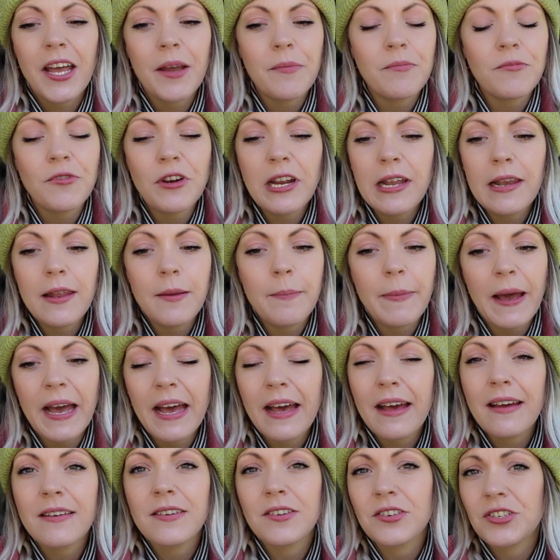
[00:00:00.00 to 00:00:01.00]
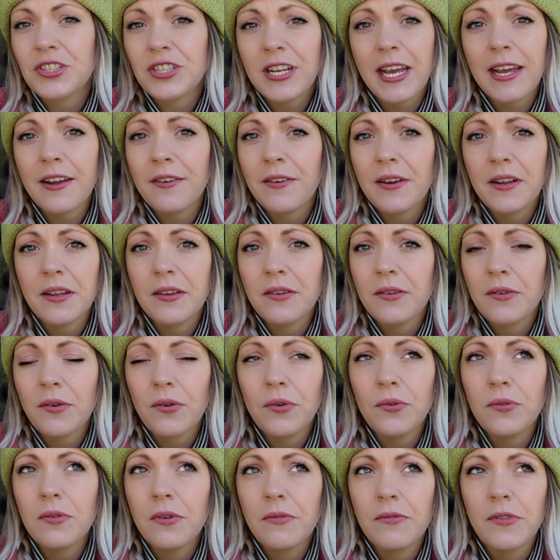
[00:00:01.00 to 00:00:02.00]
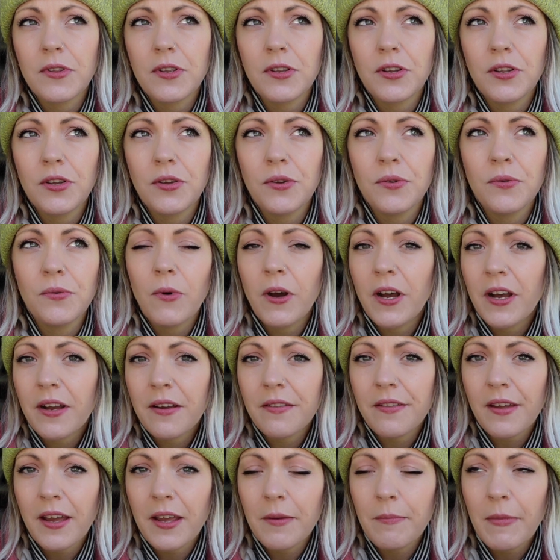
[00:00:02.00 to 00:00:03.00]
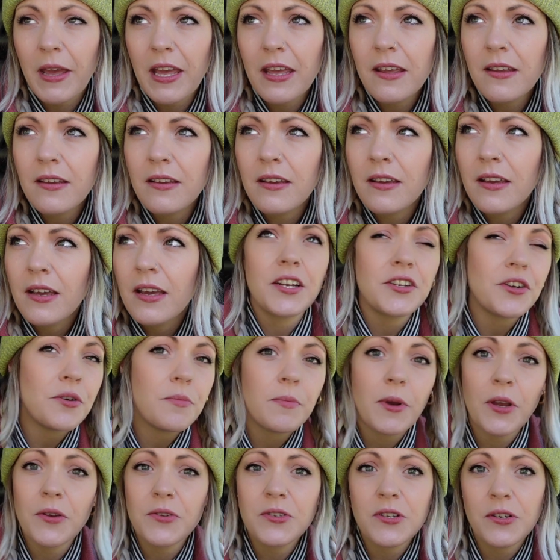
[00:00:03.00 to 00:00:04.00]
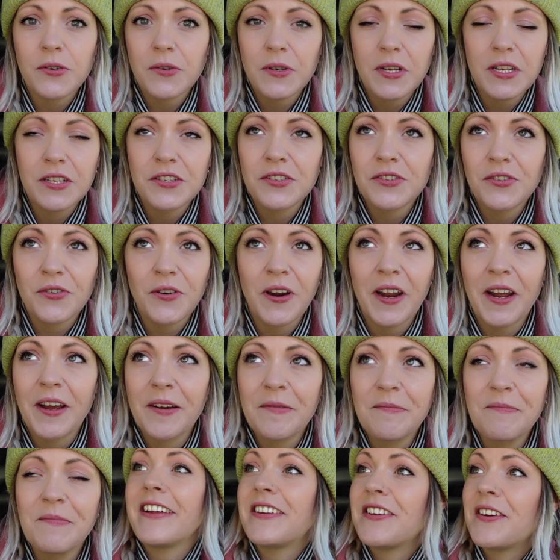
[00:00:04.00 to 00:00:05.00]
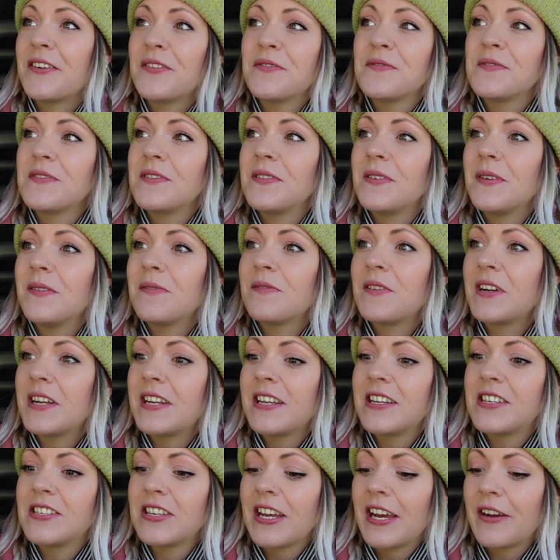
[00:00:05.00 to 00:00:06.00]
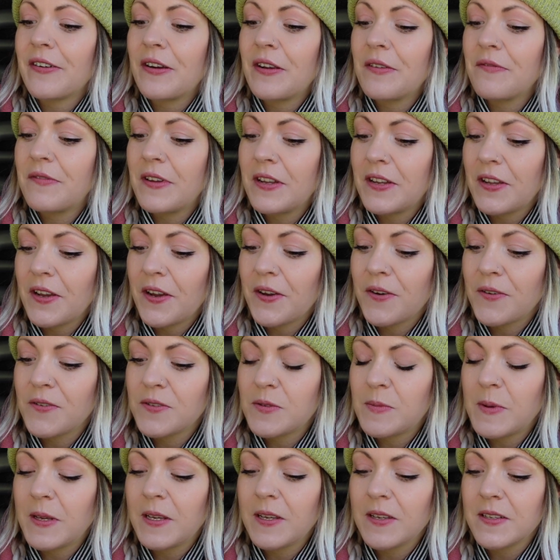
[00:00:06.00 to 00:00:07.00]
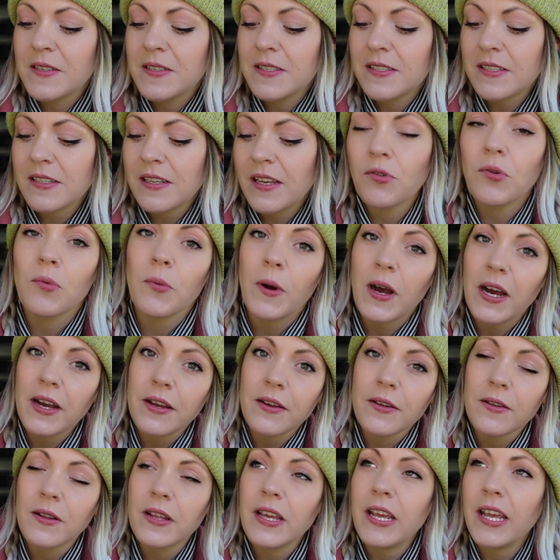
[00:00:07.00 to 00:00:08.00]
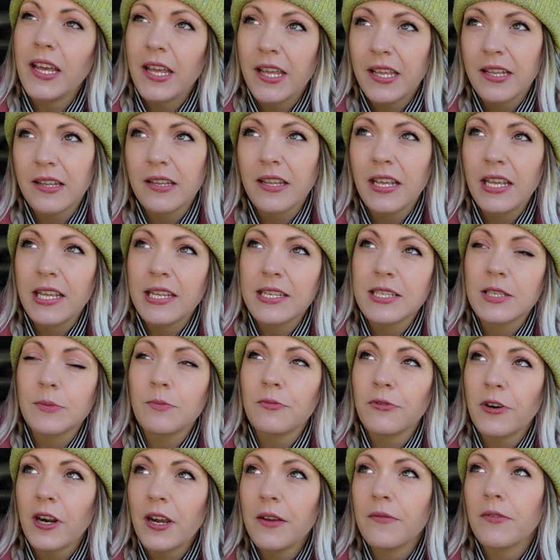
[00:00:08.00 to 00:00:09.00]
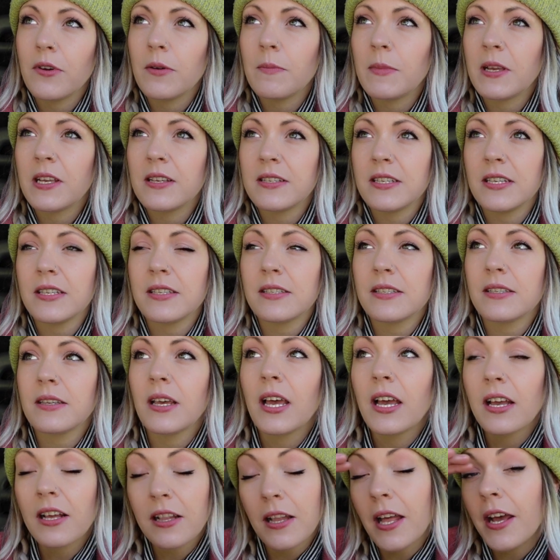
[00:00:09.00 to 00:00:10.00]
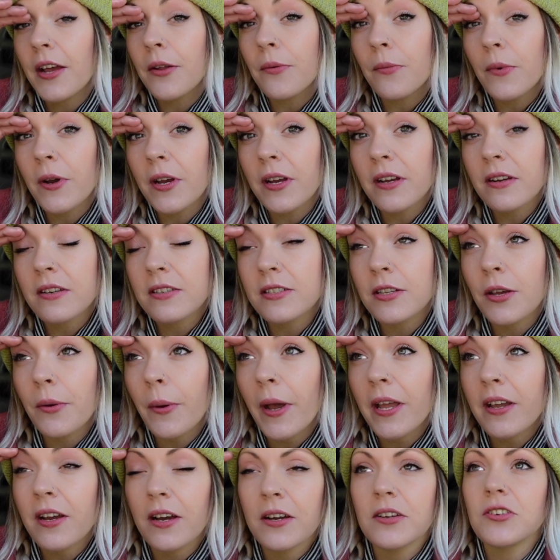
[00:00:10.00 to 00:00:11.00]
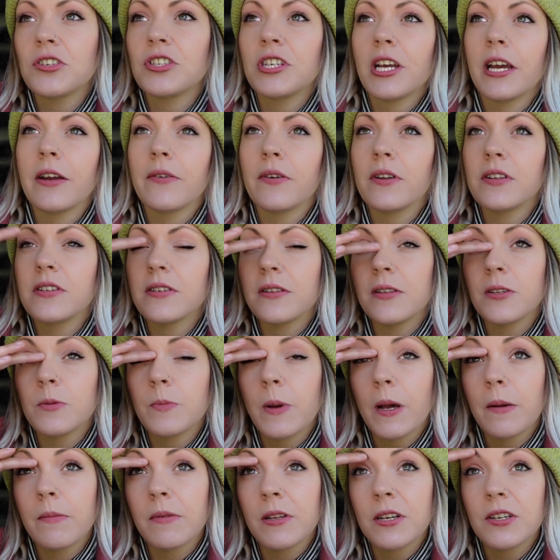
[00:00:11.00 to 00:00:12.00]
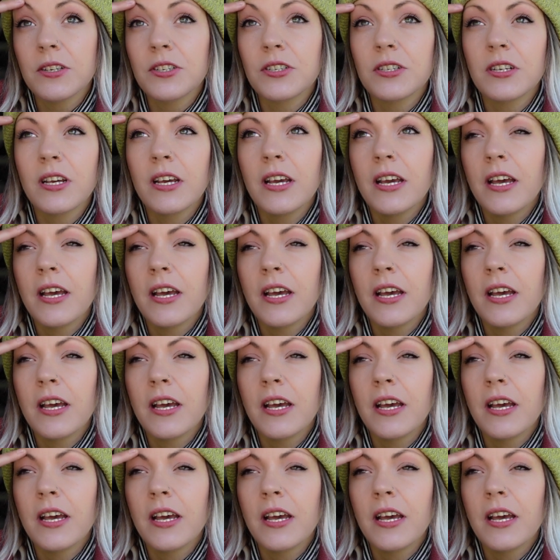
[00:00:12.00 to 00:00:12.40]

am really bad at sharing all of the new work that I make. I don't post it on Instagram. I don't really share it in videos because for a while it is private because it's client work, so I can't share it until it's published,